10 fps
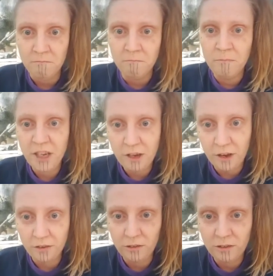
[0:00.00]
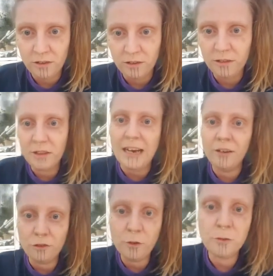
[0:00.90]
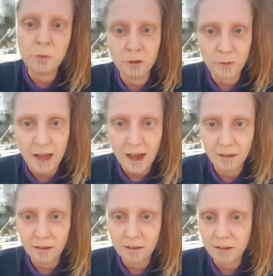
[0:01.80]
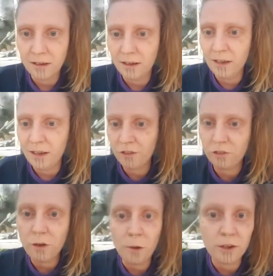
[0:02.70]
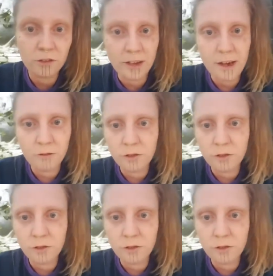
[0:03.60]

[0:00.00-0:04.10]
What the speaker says: because that source will do that. Each soul is allowed to